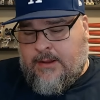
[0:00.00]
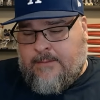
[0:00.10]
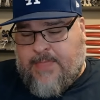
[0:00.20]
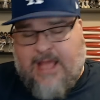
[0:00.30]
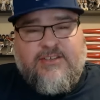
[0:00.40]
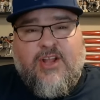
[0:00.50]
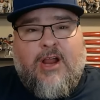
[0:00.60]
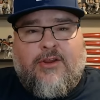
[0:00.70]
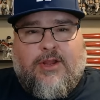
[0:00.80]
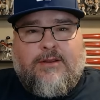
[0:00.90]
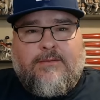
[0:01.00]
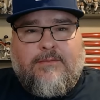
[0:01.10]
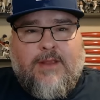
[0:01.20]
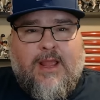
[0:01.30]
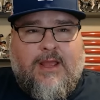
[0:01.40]
That's not good.
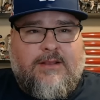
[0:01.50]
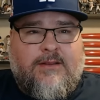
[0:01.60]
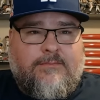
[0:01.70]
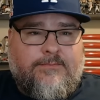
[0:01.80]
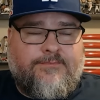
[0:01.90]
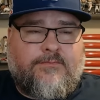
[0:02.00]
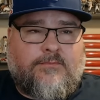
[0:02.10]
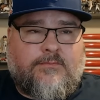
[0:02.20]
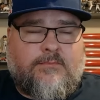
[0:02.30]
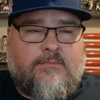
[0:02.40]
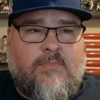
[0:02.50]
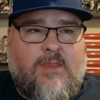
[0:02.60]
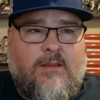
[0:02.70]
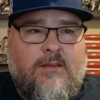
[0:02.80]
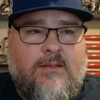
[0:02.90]
And
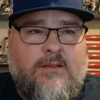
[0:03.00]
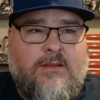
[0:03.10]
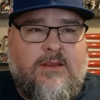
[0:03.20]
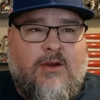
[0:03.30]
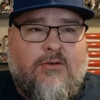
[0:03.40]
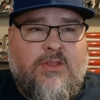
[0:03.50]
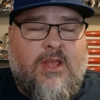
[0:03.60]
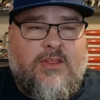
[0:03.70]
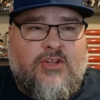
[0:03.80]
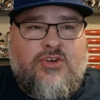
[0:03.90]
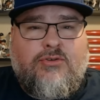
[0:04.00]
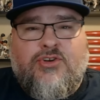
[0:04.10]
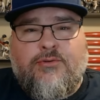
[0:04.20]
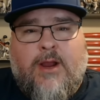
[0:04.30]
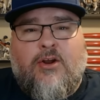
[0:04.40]
the 2
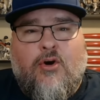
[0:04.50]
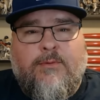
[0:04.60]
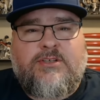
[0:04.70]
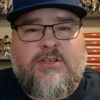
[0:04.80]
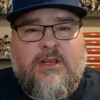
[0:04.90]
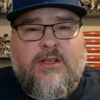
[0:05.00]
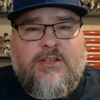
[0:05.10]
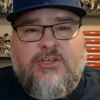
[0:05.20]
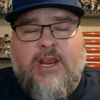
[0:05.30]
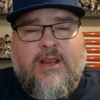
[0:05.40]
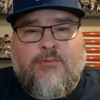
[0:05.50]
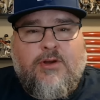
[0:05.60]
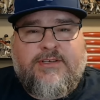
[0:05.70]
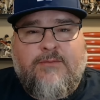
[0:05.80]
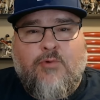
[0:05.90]
2-run homers to Jacob
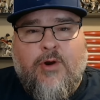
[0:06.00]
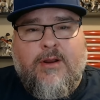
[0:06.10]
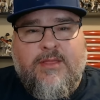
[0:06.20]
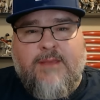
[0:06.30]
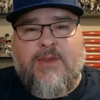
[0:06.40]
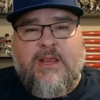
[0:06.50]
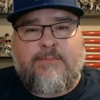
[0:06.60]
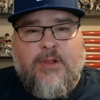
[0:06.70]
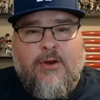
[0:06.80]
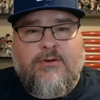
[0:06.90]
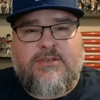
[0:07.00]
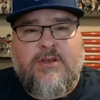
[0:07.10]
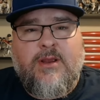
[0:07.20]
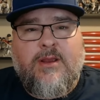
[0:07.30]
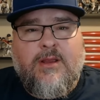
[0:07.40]
Wilson were the big blows.
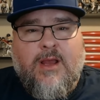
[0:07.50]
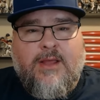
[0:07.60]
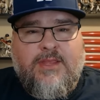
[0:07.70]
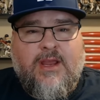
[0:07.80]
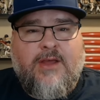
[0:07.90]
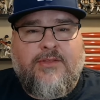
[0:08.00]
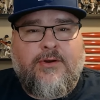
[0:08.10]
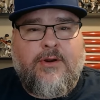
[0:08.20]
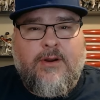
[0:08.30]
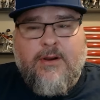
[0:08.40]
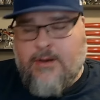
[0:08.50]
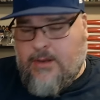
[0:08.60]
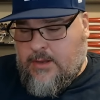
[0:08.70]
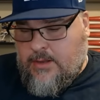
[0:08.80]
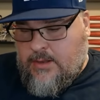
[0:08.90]
The
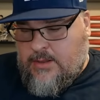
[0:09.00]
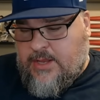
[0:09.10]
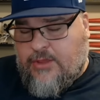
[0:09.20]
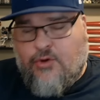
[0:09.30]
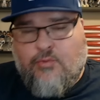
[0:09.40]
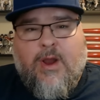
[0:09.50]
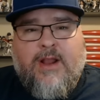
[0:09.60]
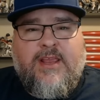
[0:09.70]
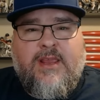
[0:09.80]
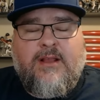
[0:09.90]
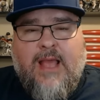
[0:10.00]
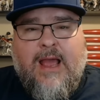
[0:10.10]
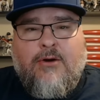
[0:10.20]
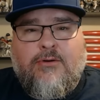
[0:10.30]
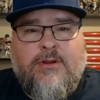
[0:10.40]
other run he
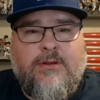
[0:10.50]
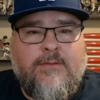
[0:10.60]
allowed